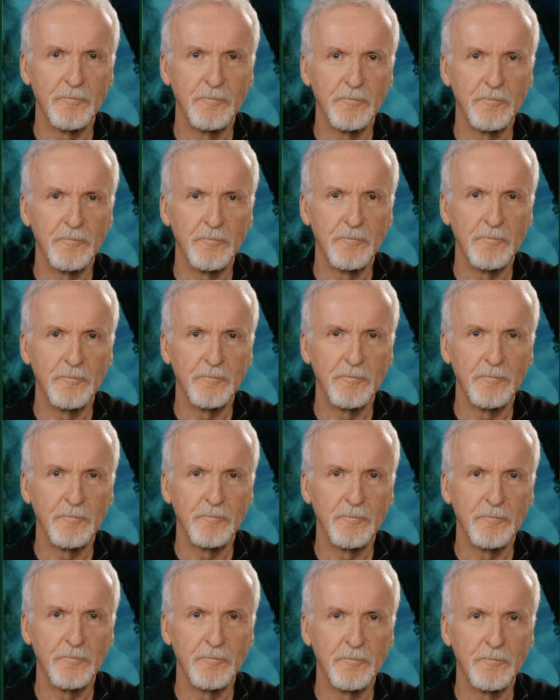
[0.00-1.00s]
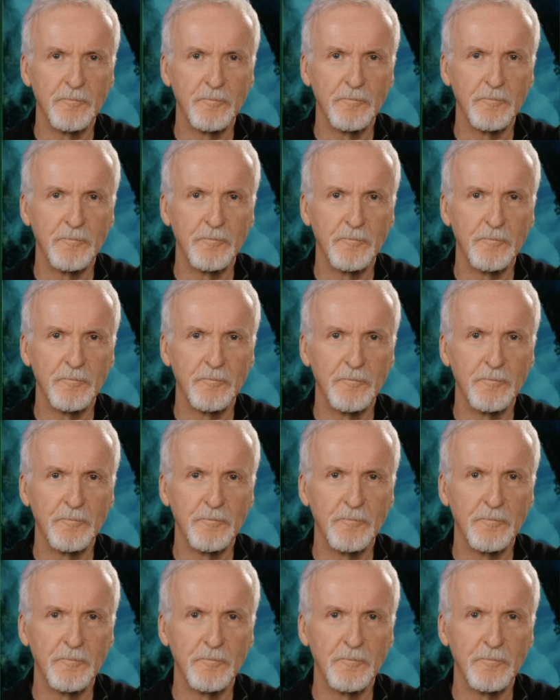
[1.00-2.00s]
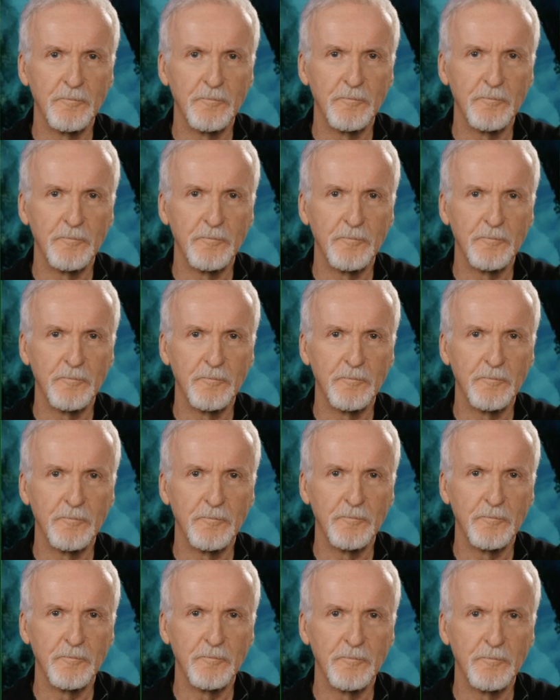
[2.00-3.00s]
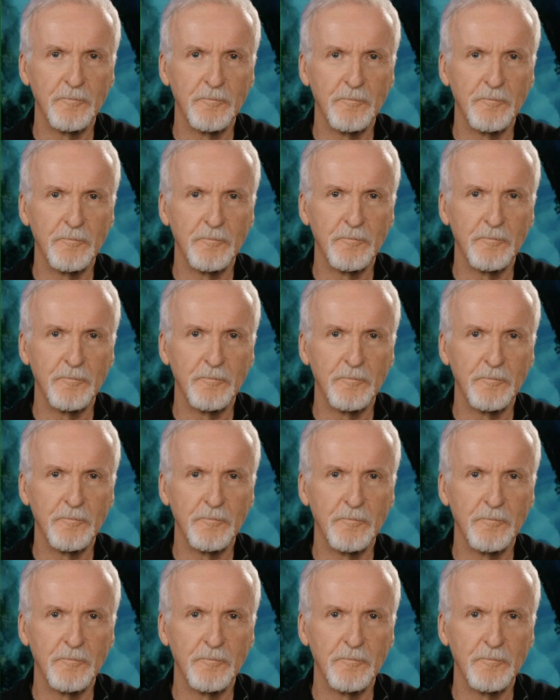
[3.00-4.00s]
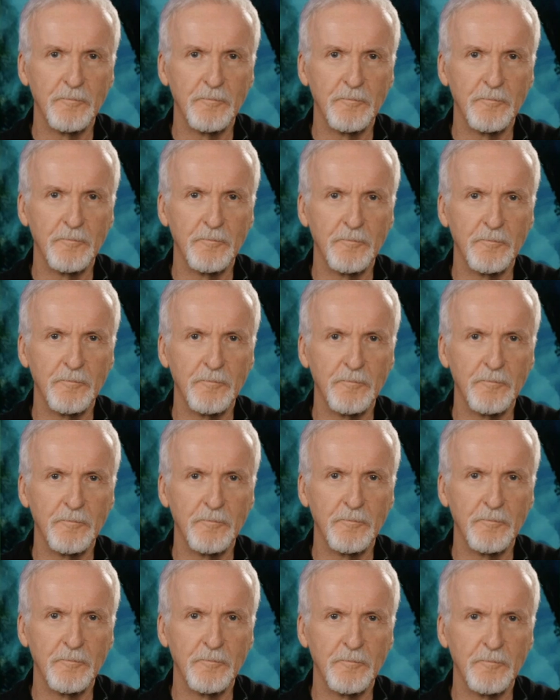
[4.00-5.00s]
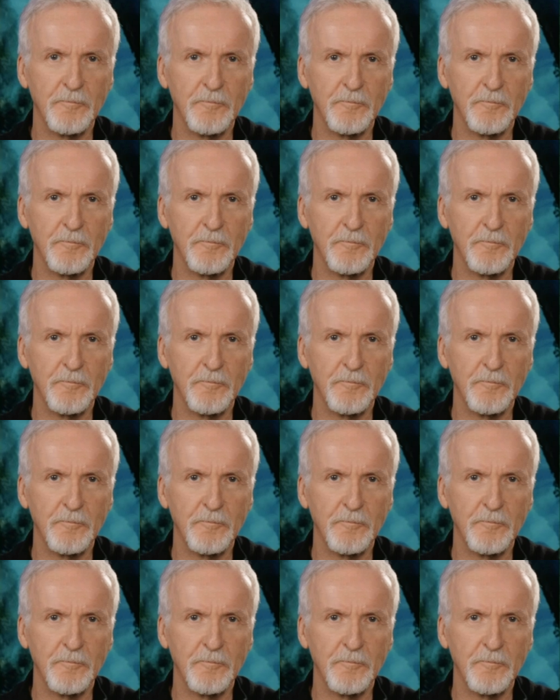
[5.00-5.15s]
[no speech]